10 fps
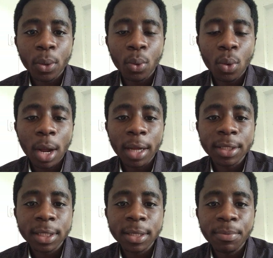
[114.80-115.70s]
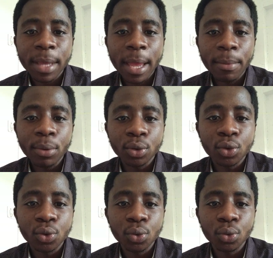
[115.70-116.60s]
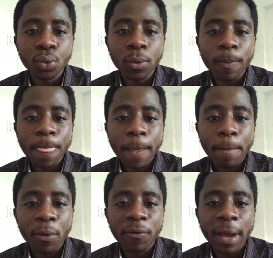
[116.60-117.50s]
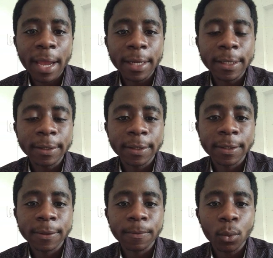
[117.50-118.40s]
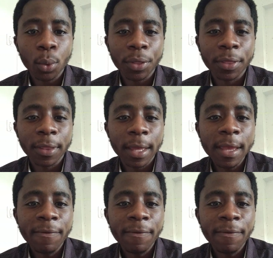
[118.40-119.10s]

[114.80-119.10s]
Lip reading: will actually be able to provide us with